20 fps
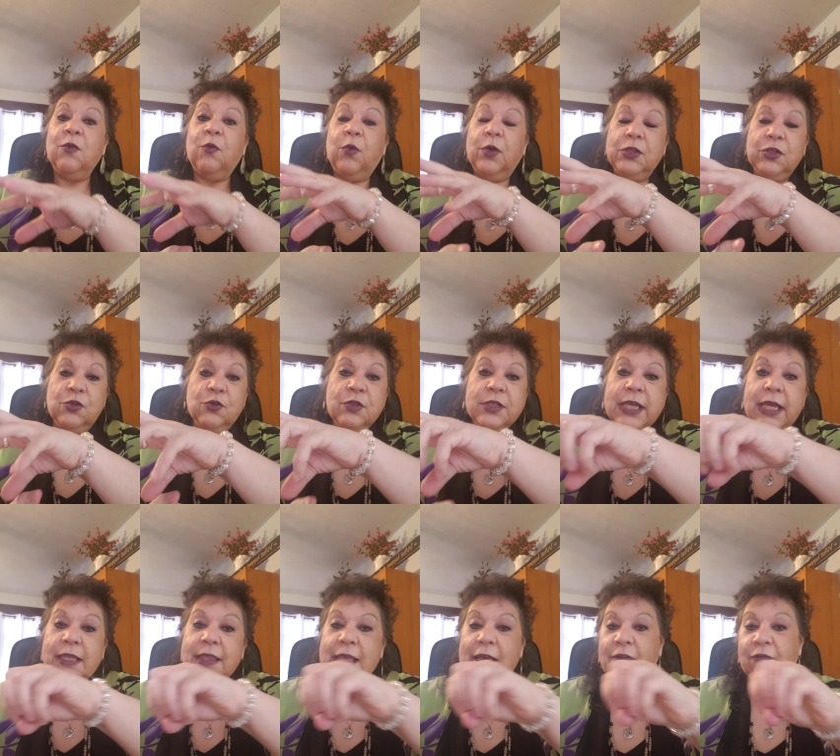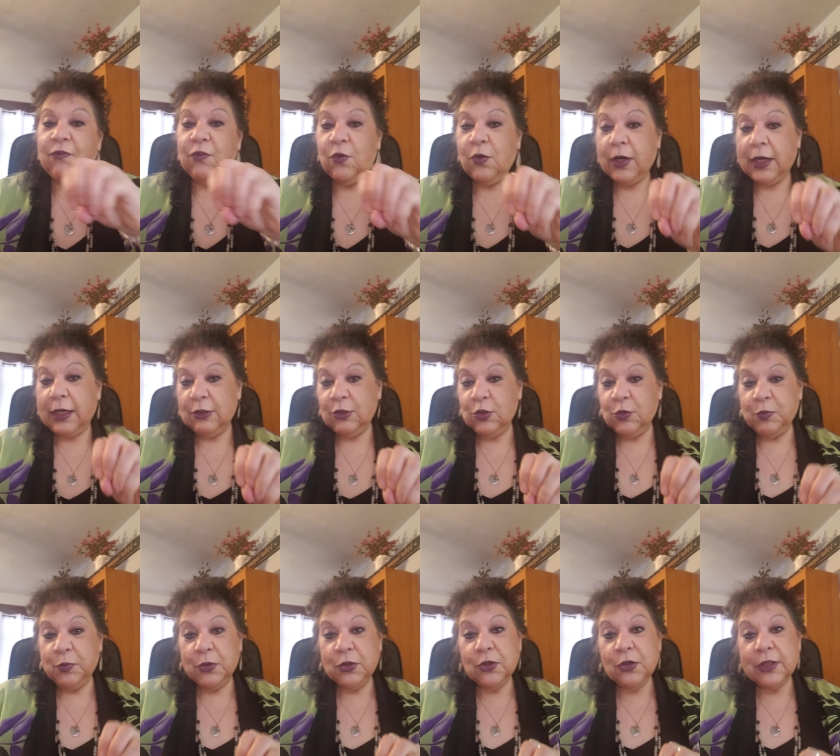when you take that fork and you
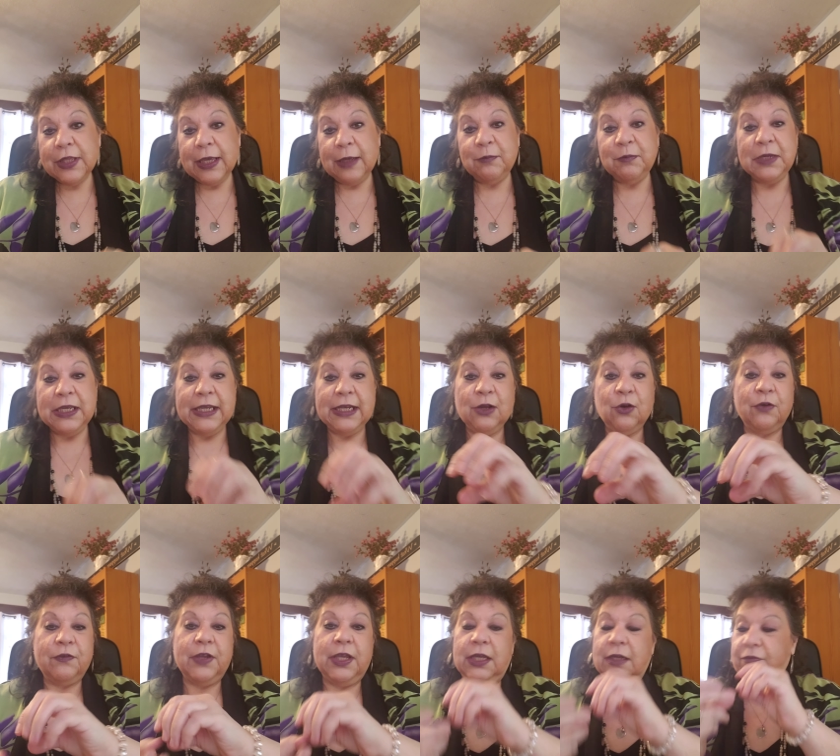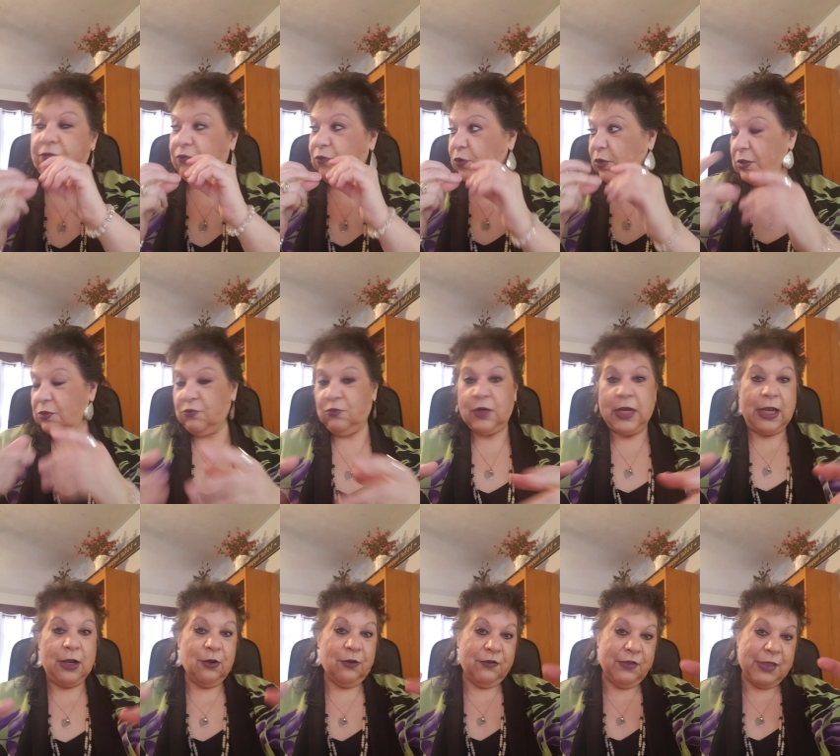pull that meat off, it falls
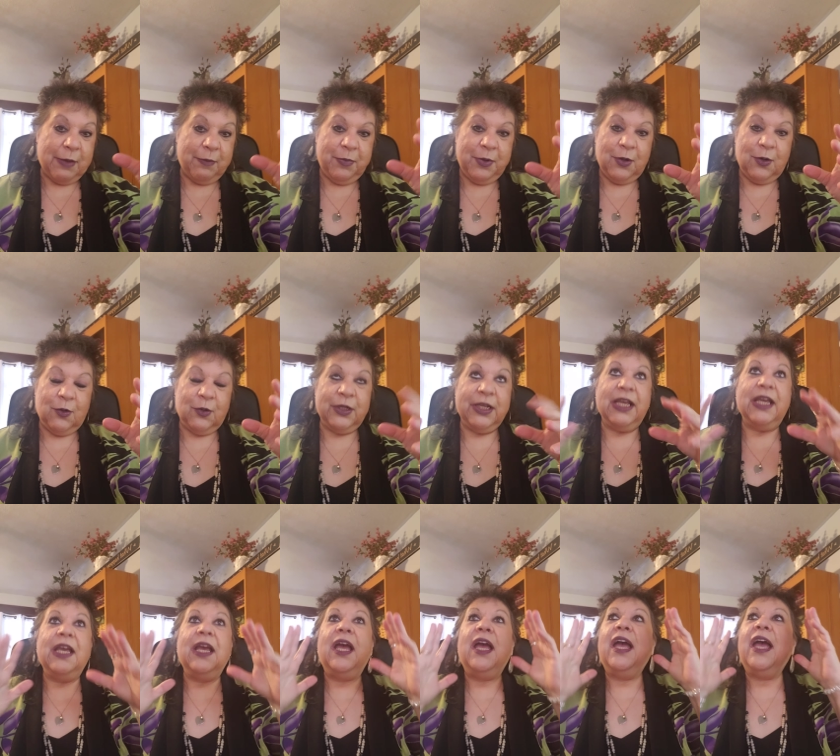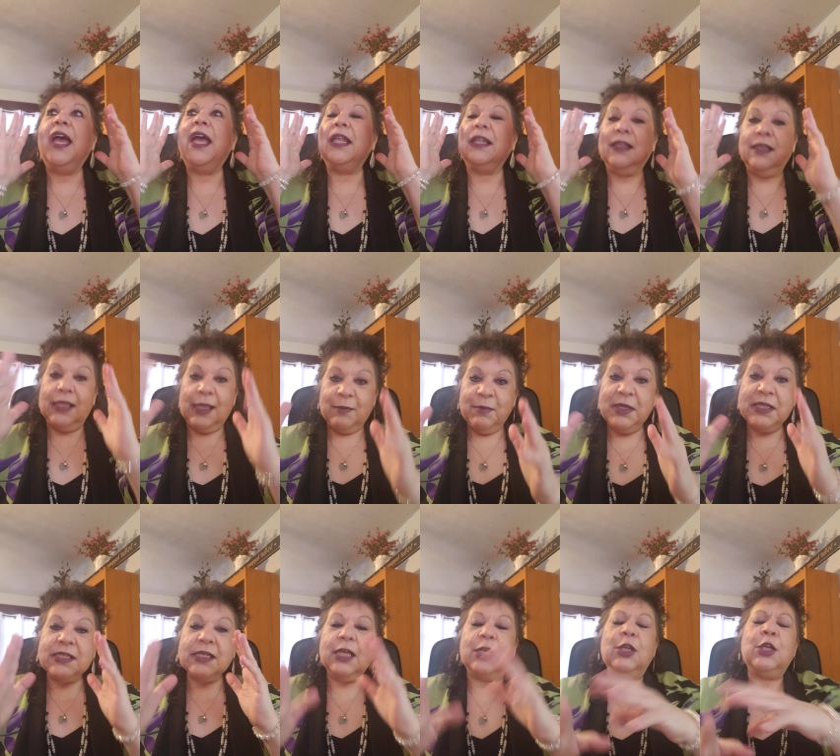right off of that bone. And let me
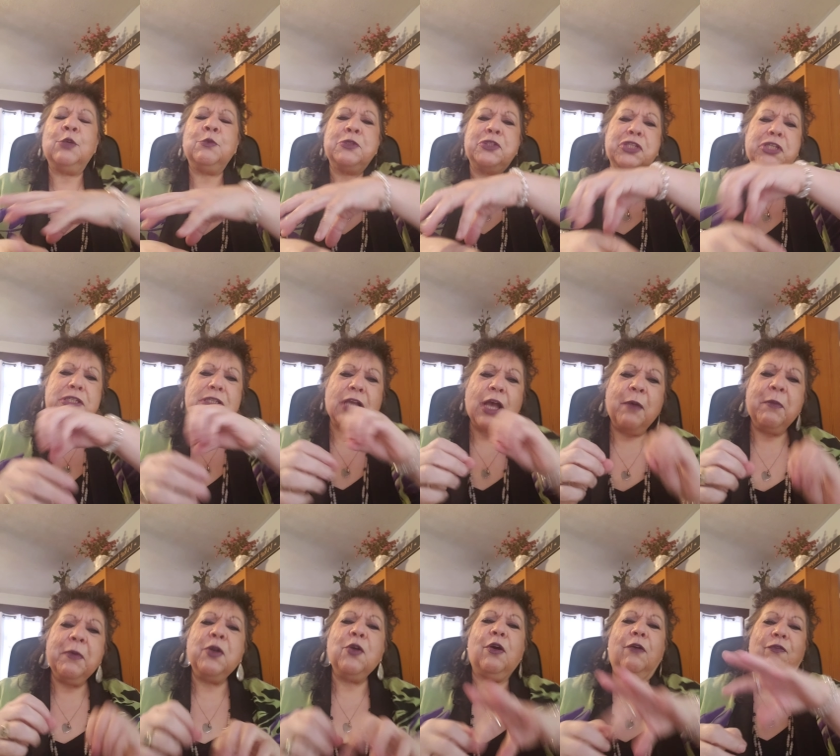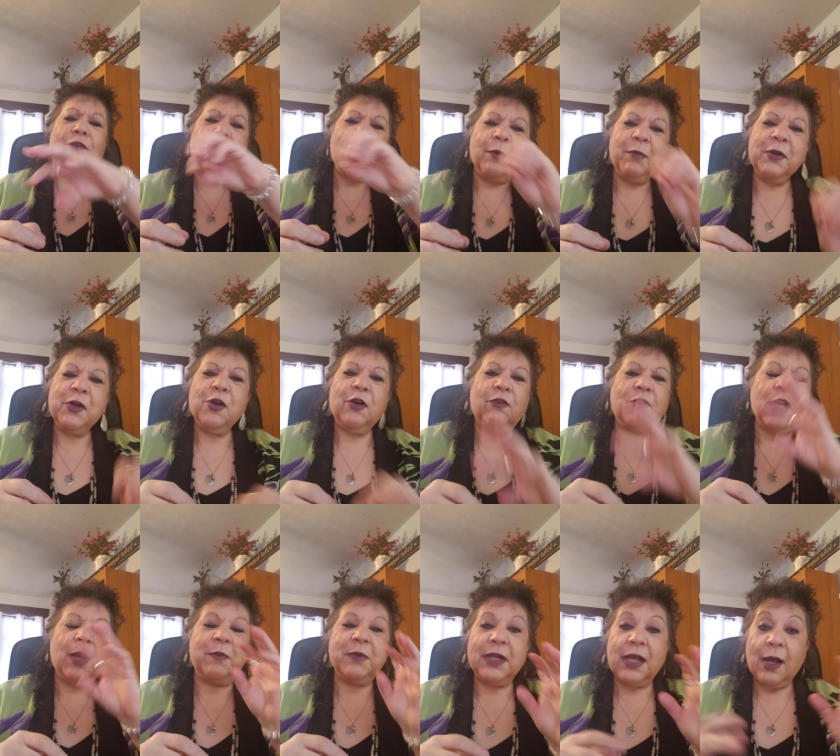tell you, it was just coming off, coming off,
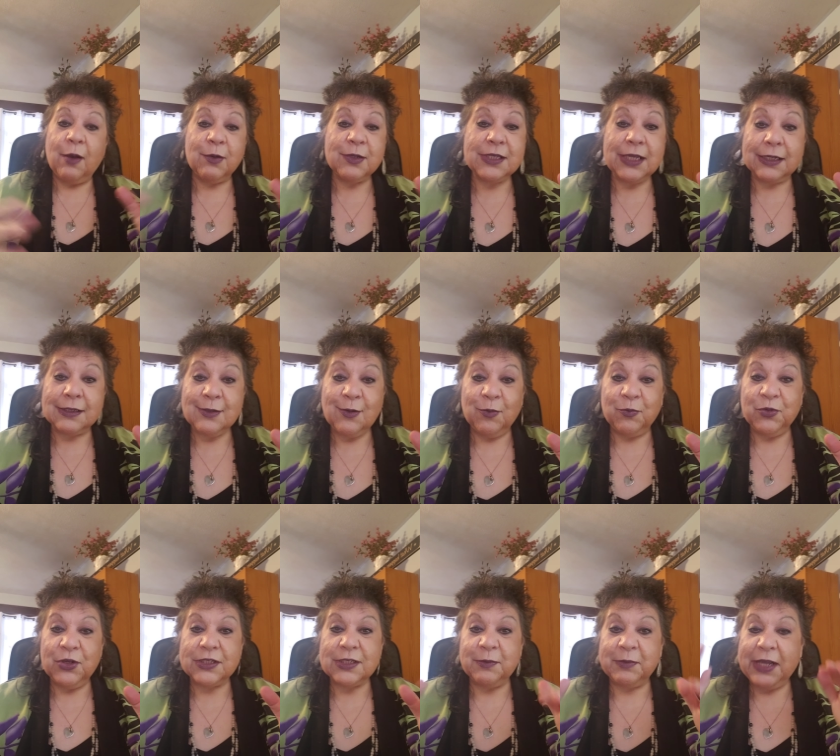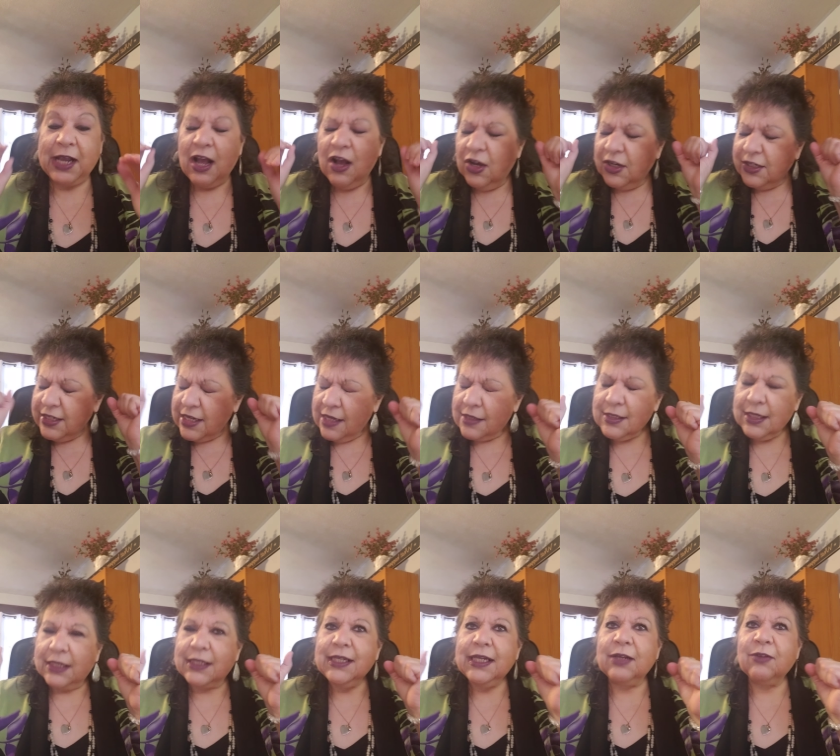coming. I was like so impressed. I'm like, yes,
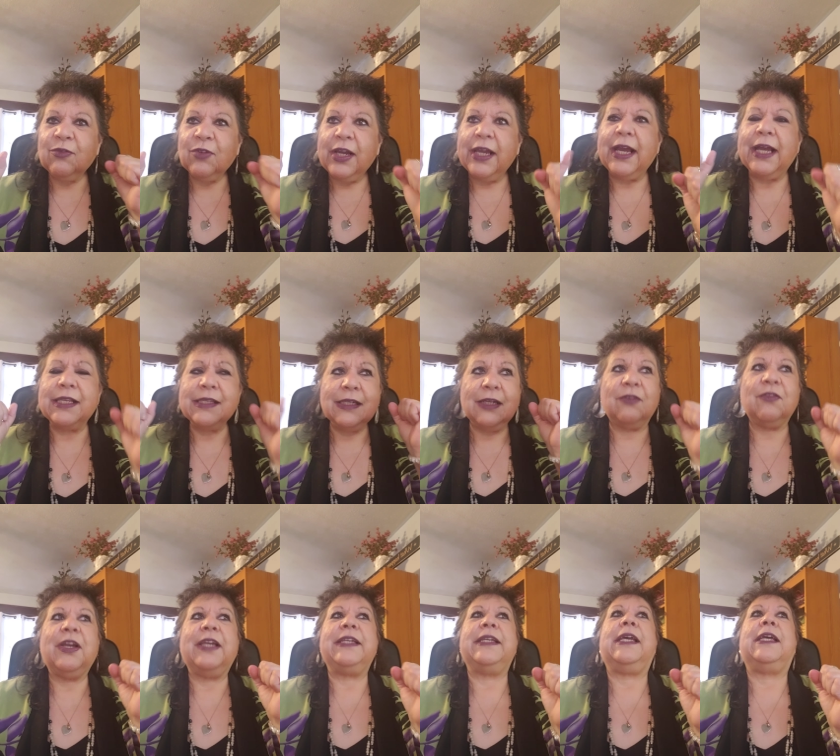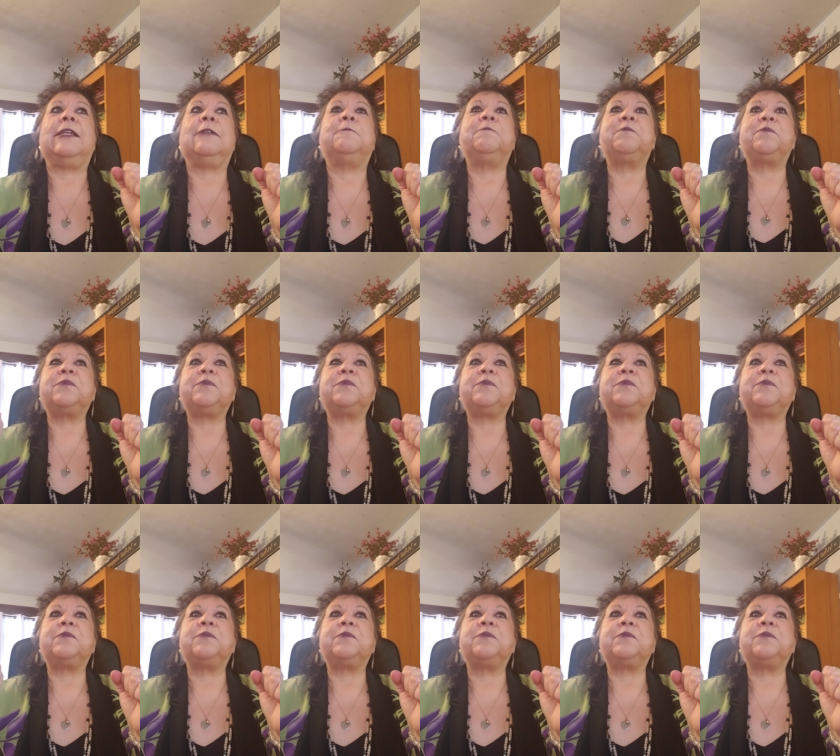I did it right. I did it right. Yay.